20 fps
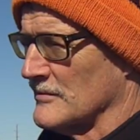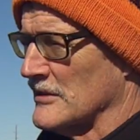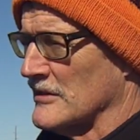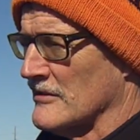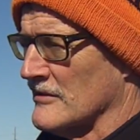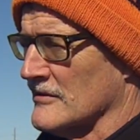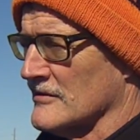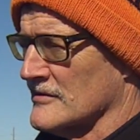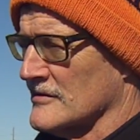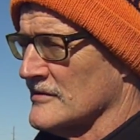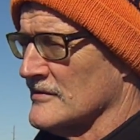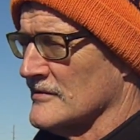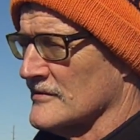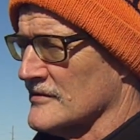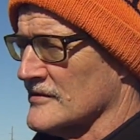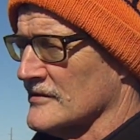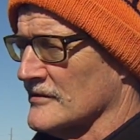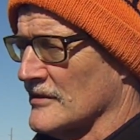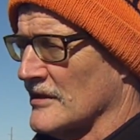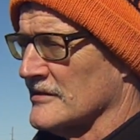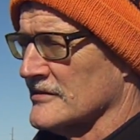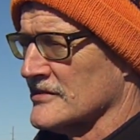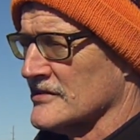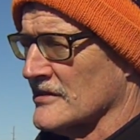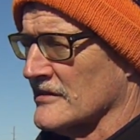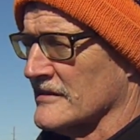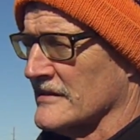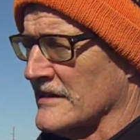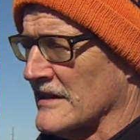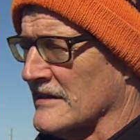be there too. So I'll
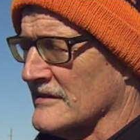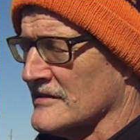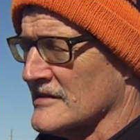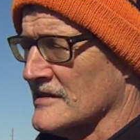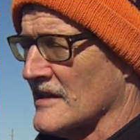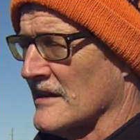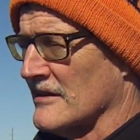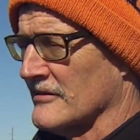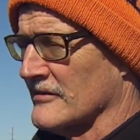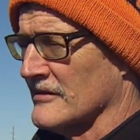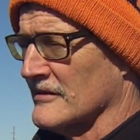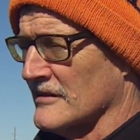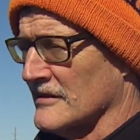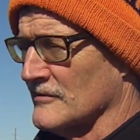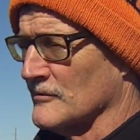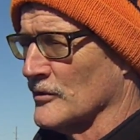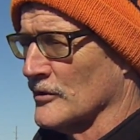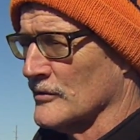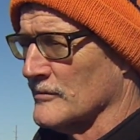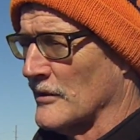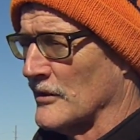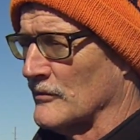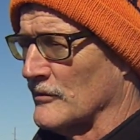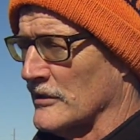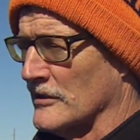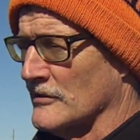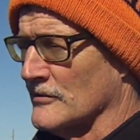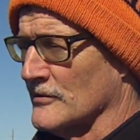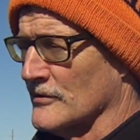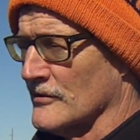start down south and then work my
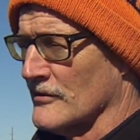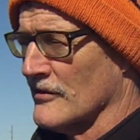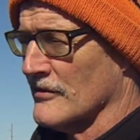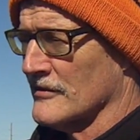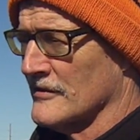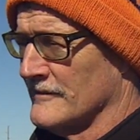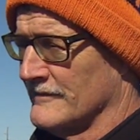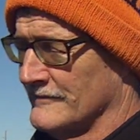way north.